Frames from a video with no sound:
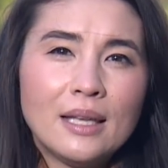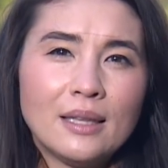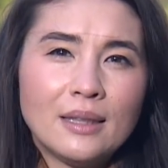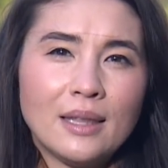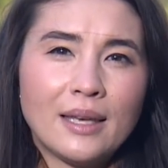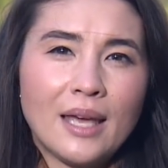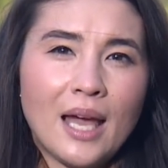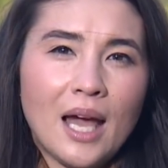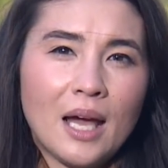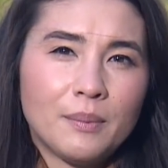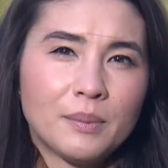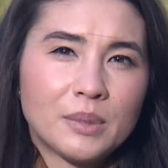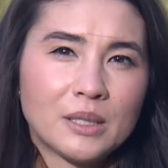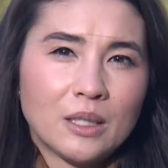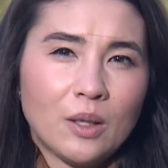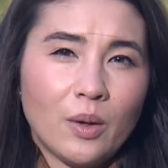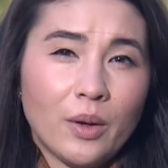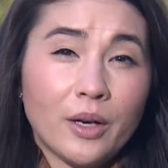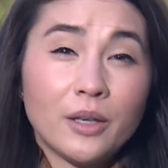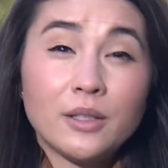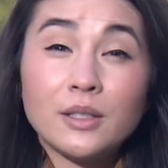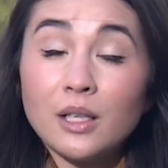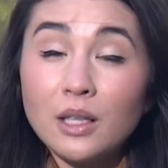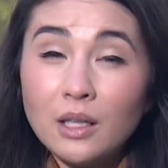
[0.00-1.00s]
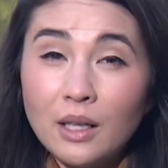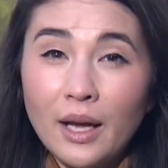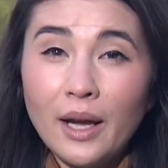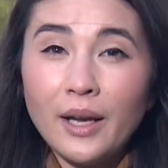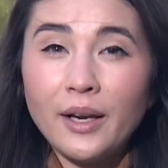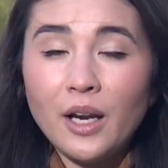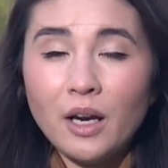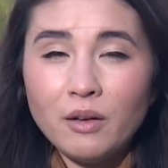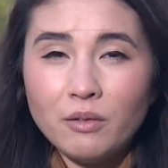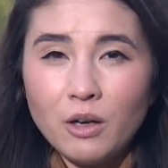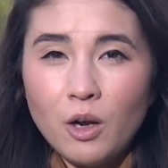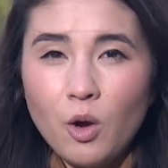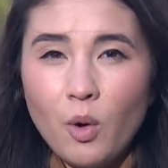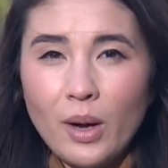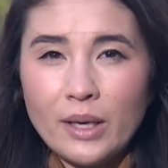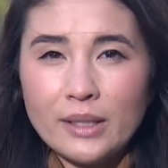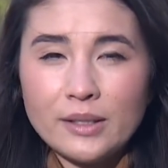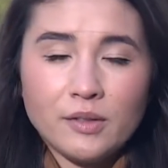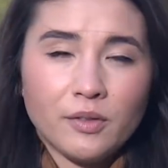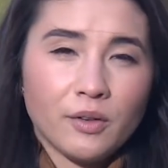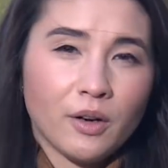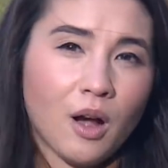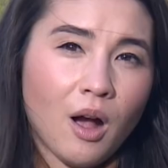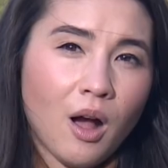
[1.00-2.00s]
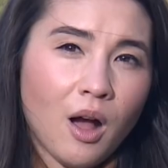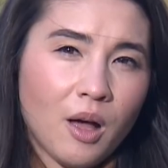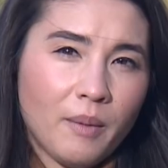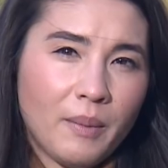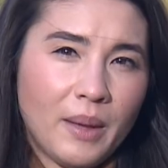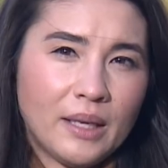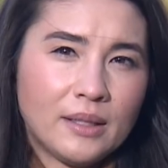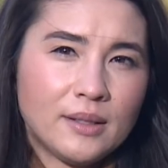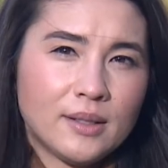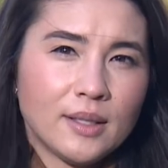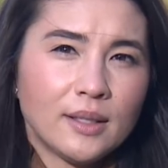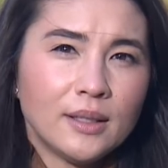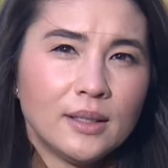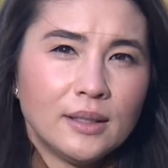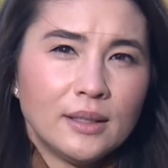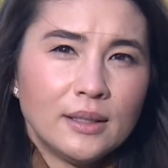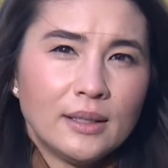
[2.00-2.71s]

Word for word: The camp's lawyer declined our request for comment.